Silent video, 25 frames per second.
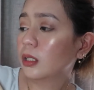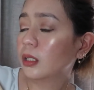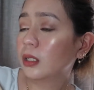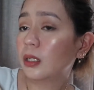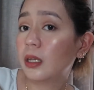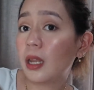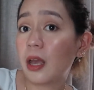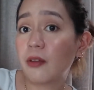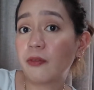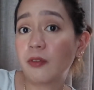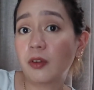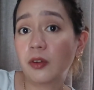
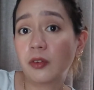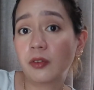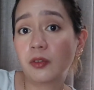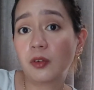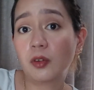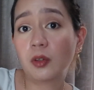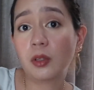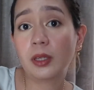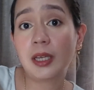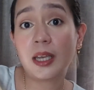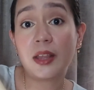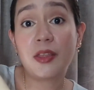
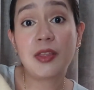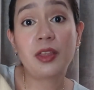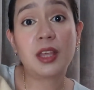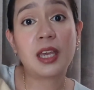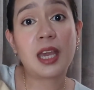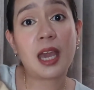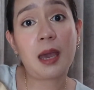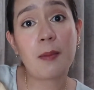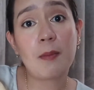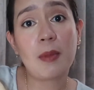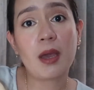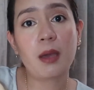Neverfull in the
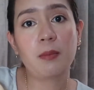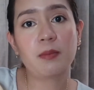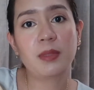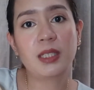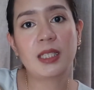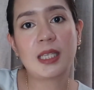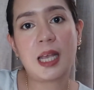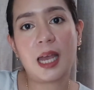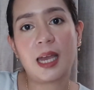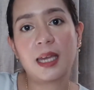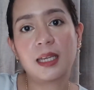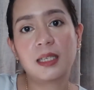MM
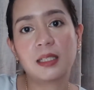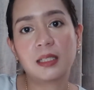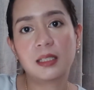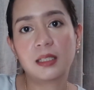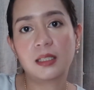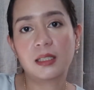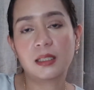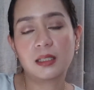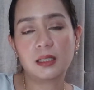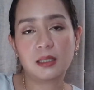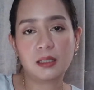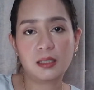
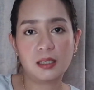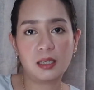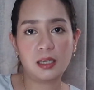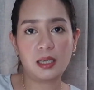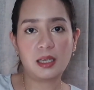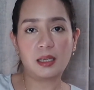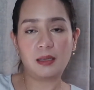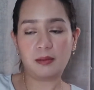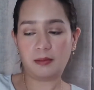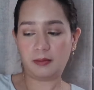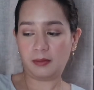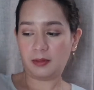size.
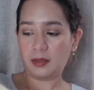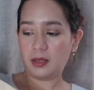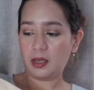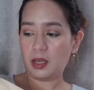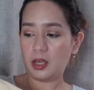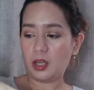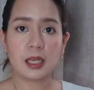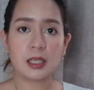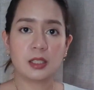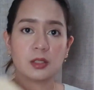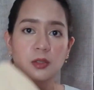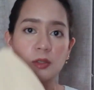
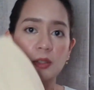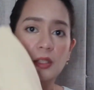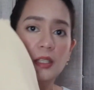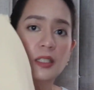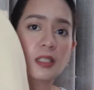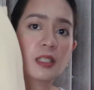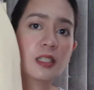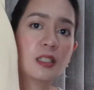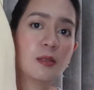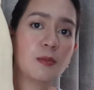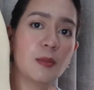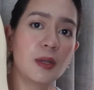Okay, so this
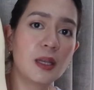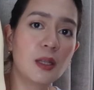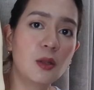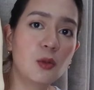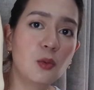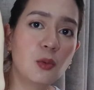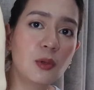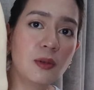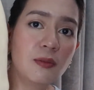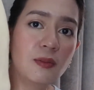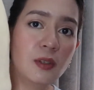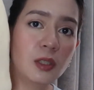is my
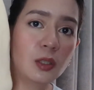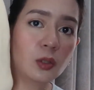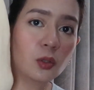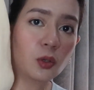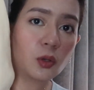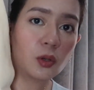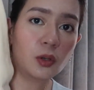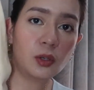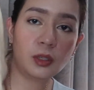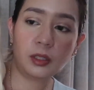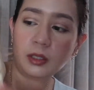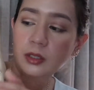Louis
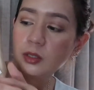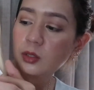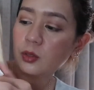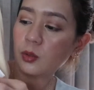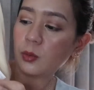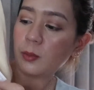Vuitton.